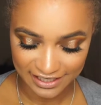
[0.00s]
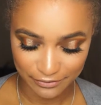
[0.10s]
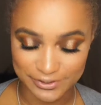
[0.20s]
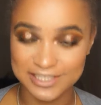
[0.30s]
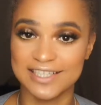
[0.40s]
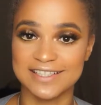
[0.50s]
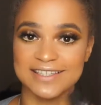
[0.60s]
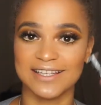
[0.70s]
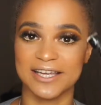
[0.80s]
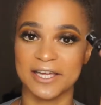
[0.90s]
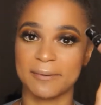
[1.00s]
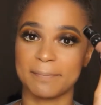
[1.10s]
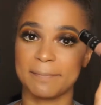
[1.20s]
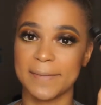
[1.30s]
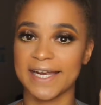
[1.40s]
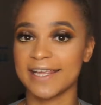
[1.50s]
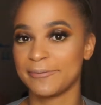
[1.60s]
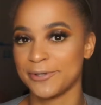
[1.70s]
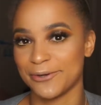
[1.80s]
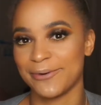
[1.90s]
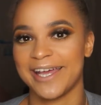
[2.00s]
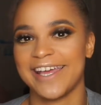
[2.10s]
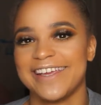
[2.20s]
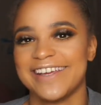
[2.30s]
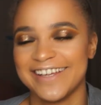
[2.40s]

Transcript: which is the Many of Your Way